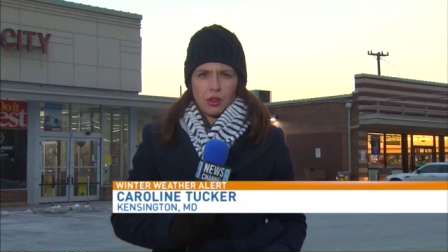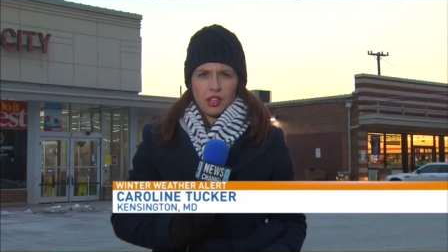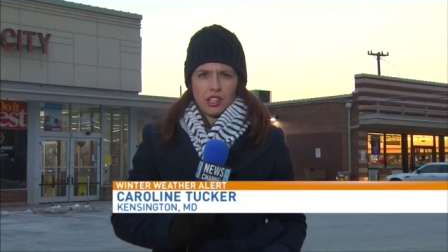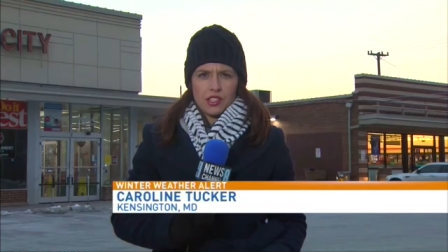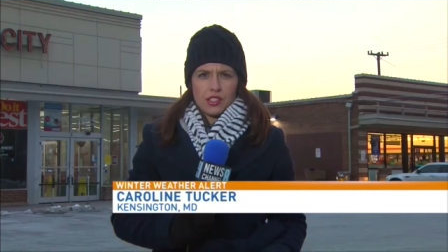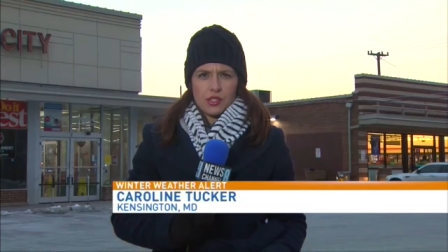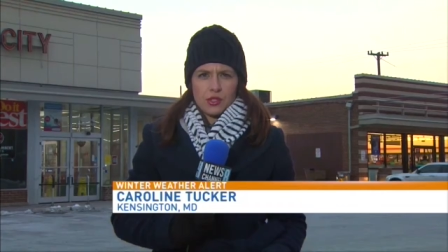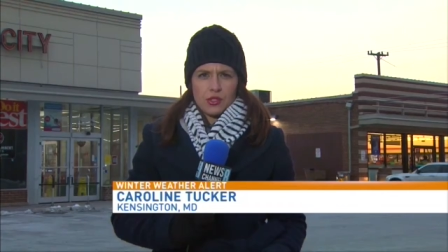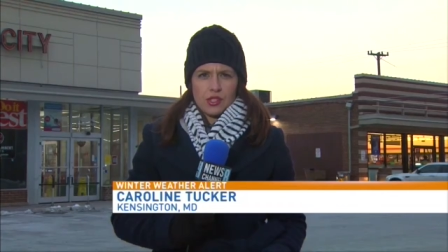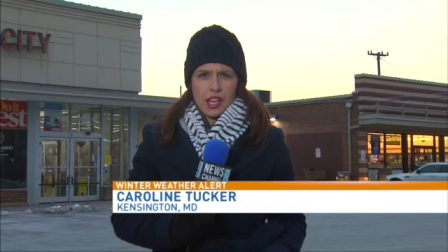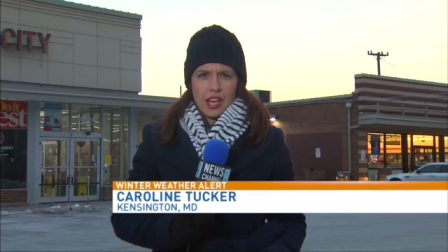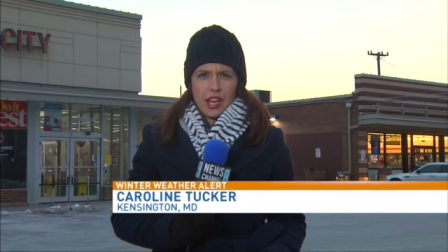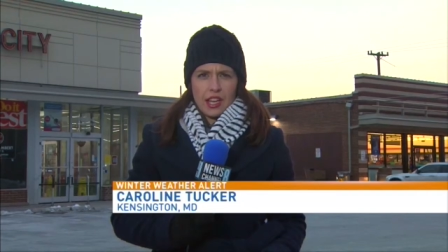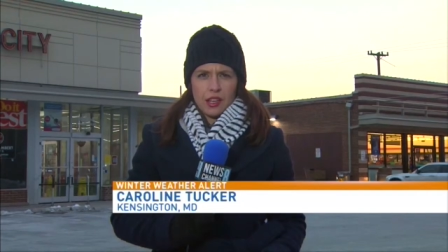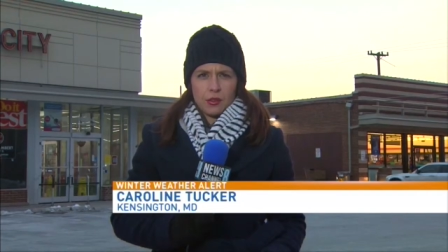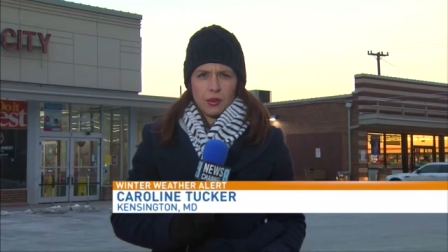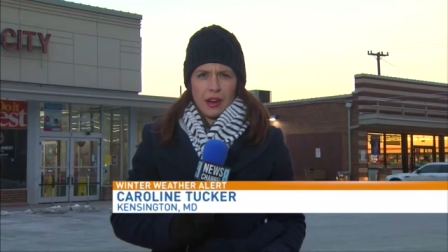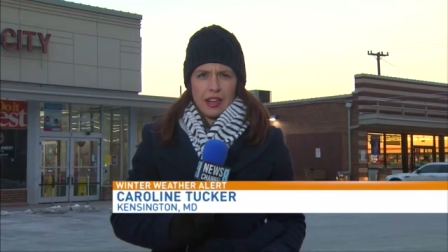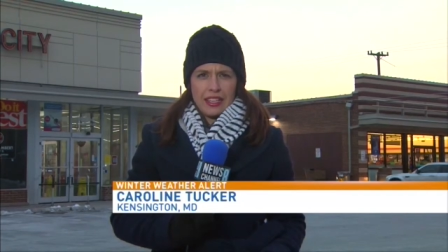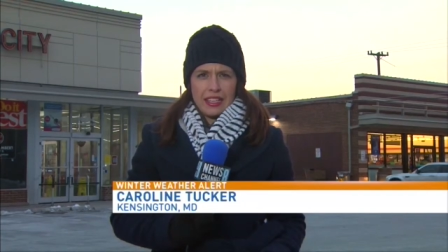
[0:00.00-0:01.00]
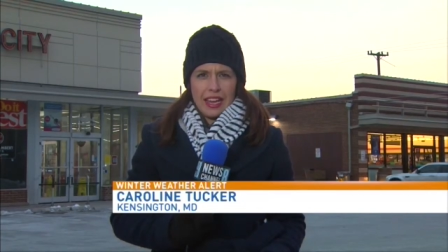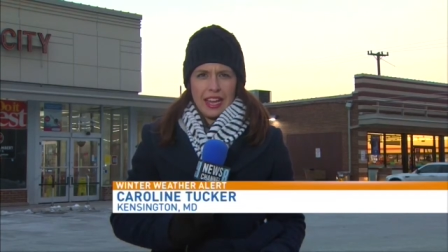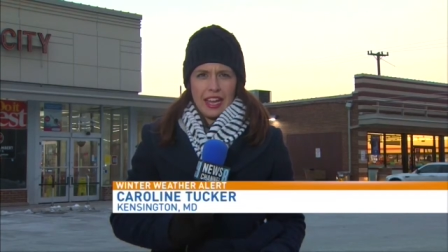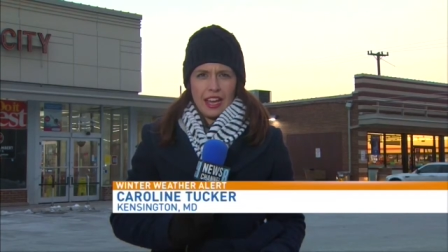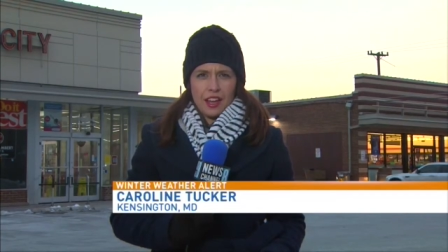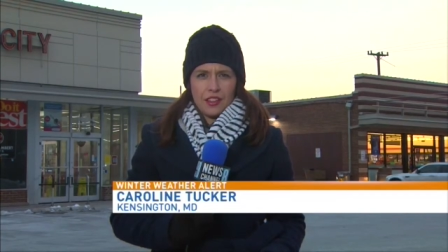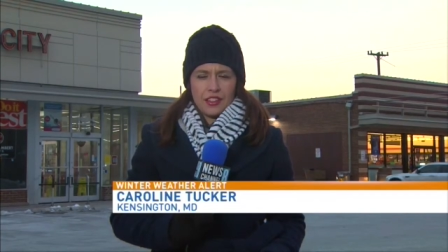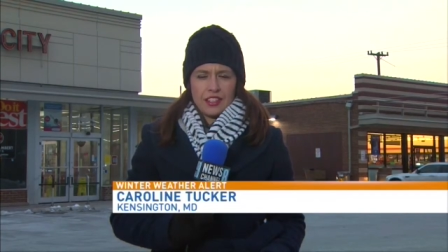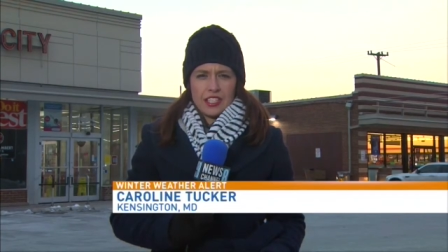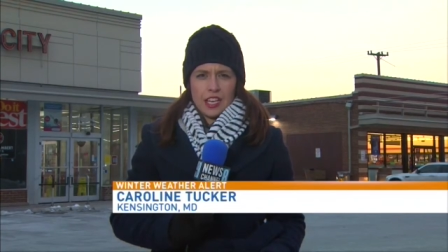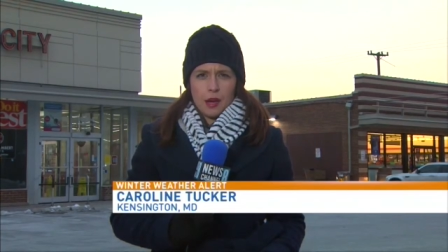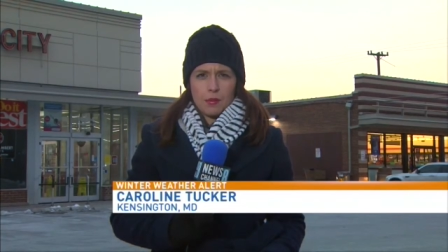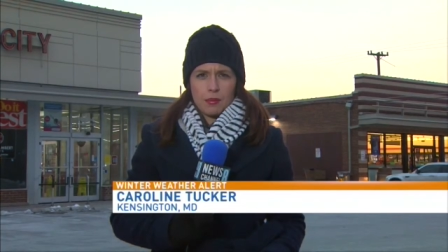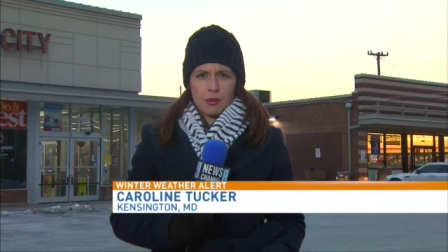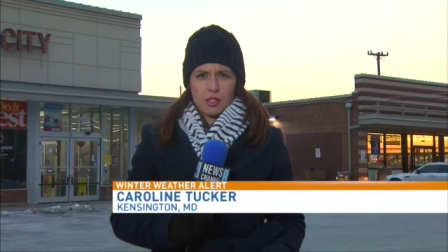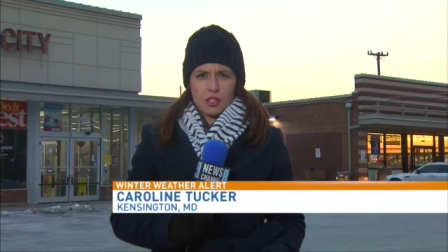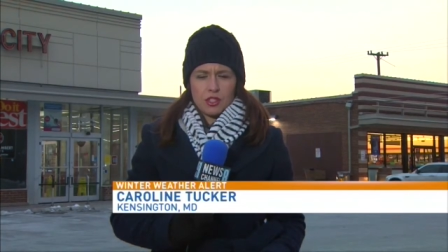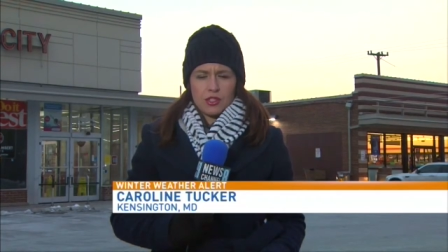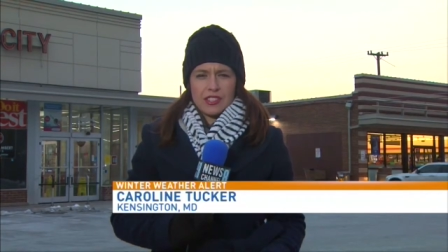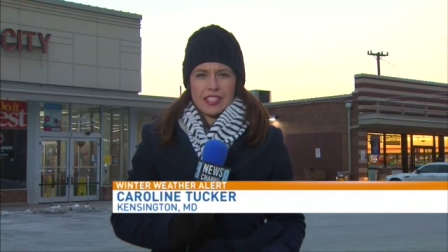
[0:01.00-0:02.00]
morning, Suzanne. Right now, the
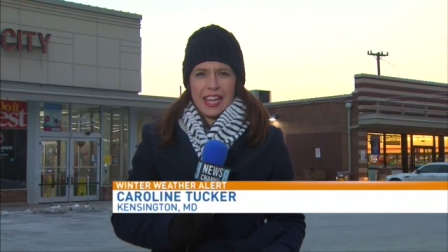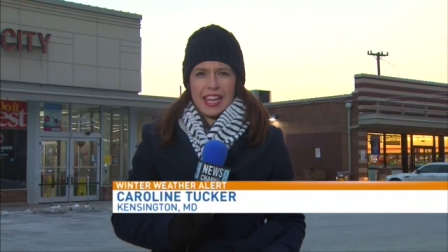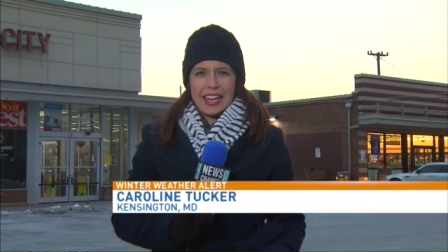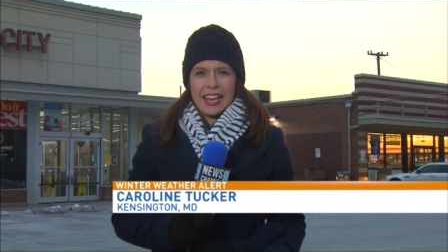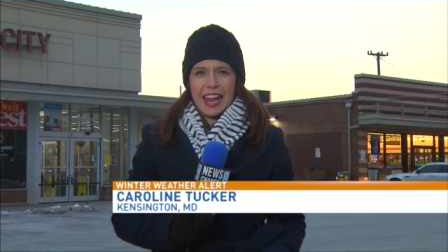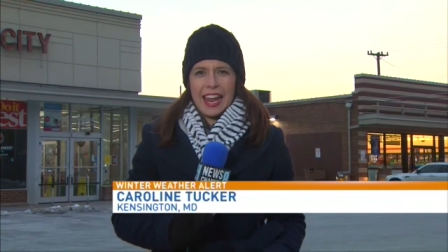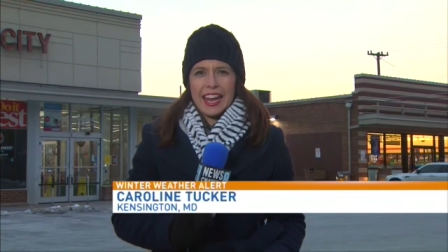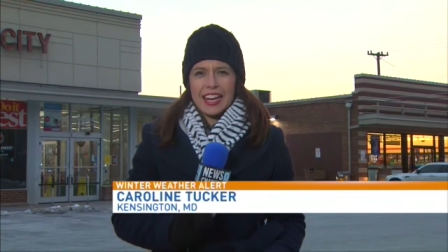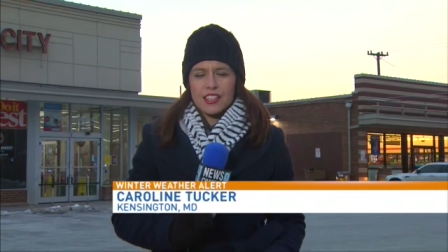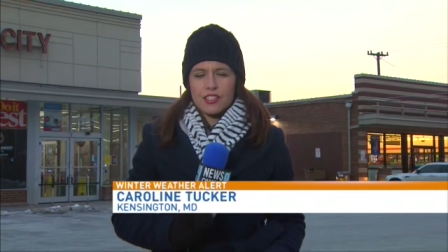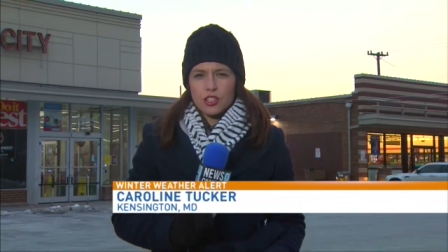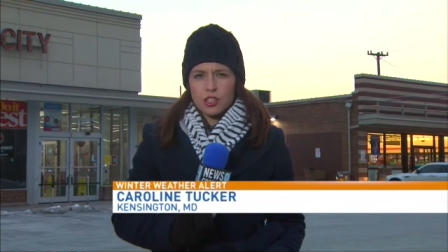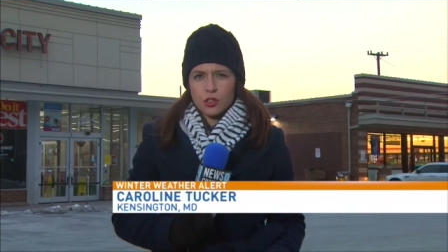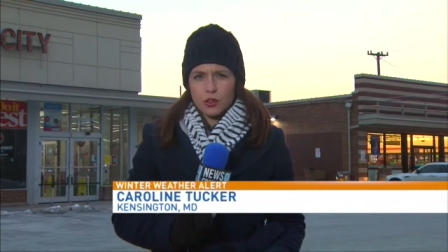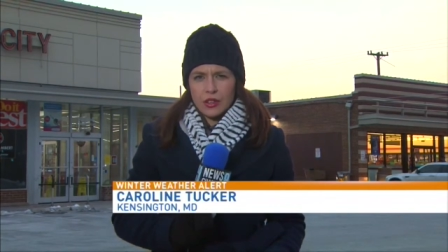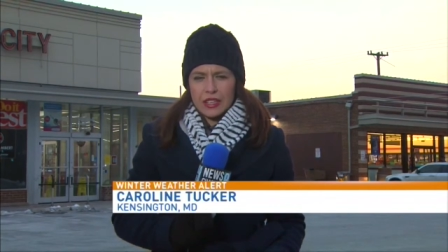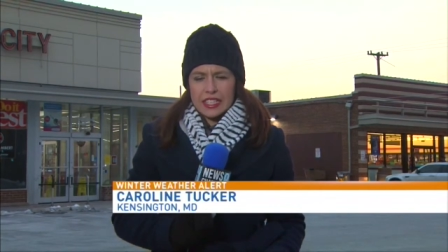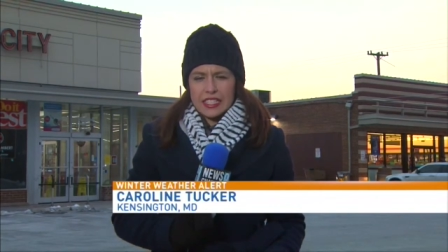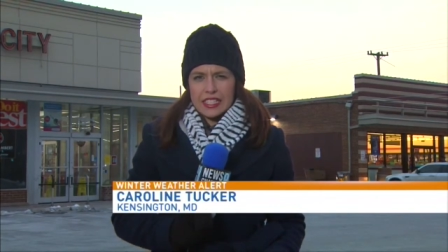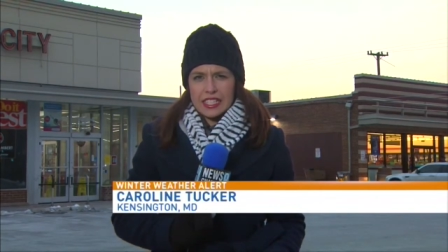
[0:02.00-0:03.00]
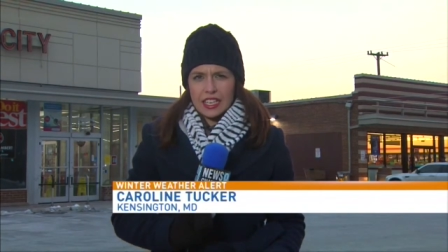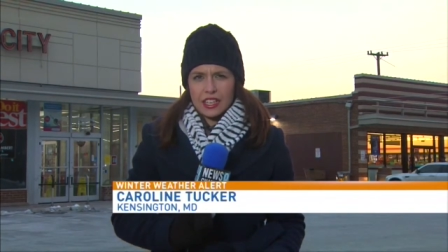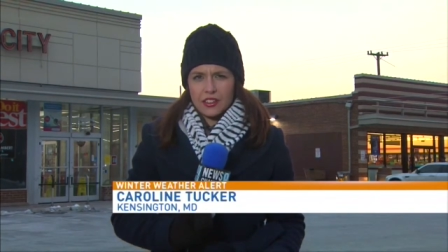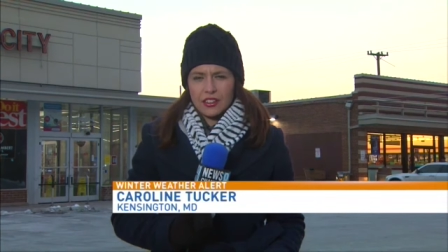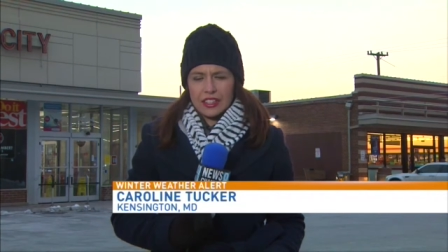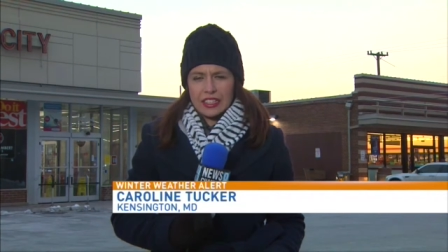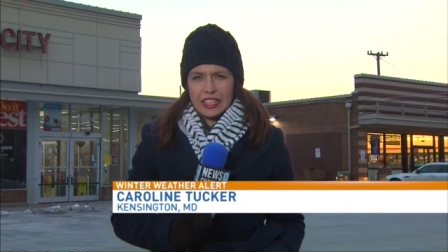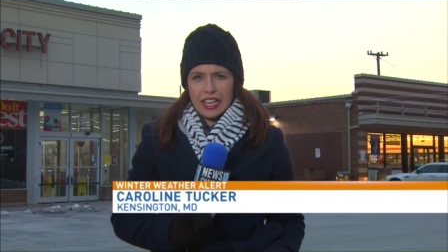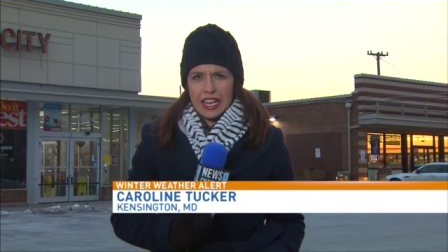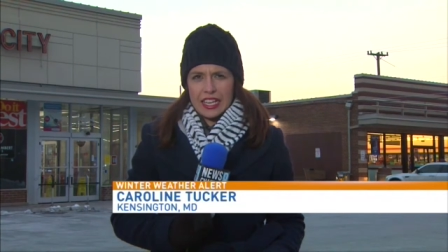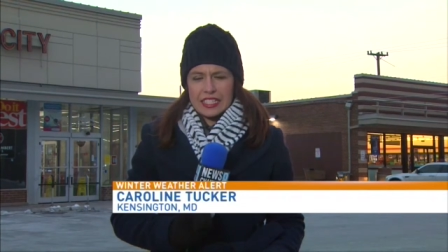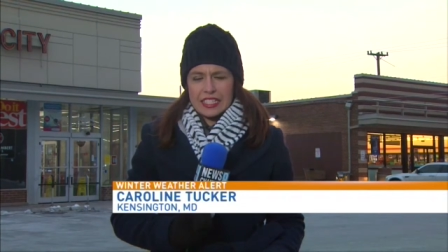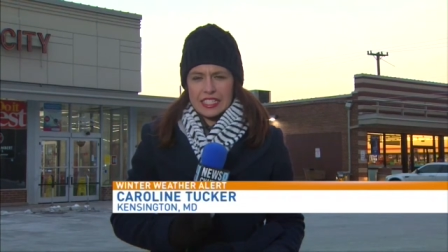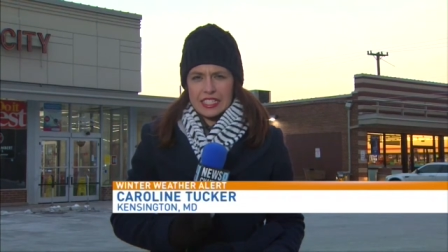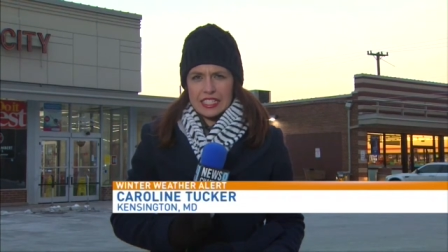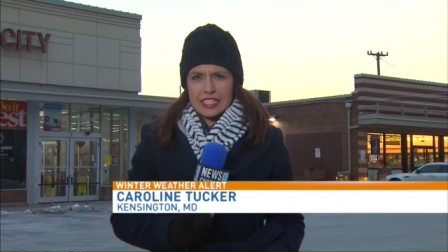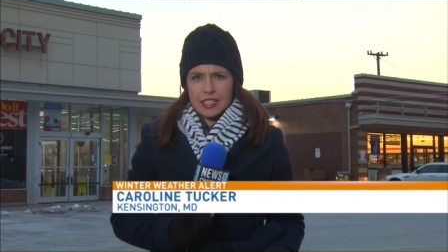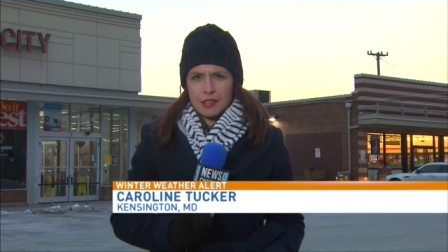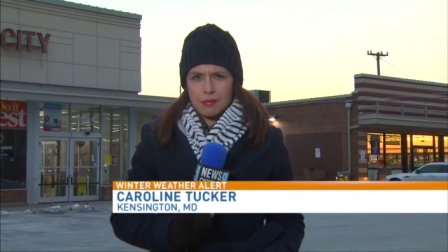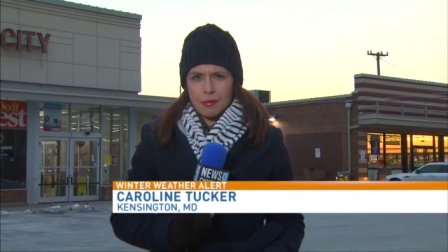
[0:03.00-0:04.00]
temperature is at 8 degrees here in
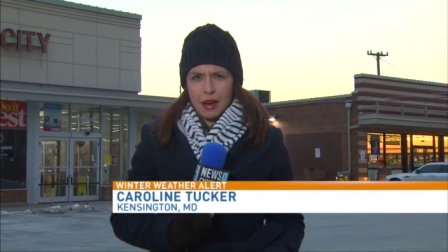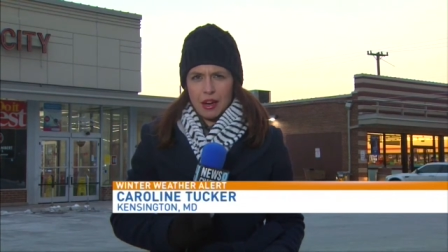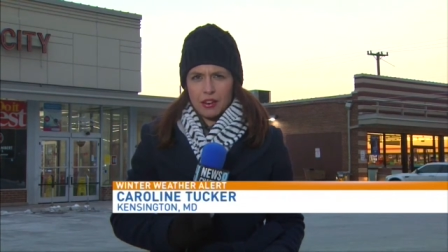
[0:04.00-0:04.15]
Kensington,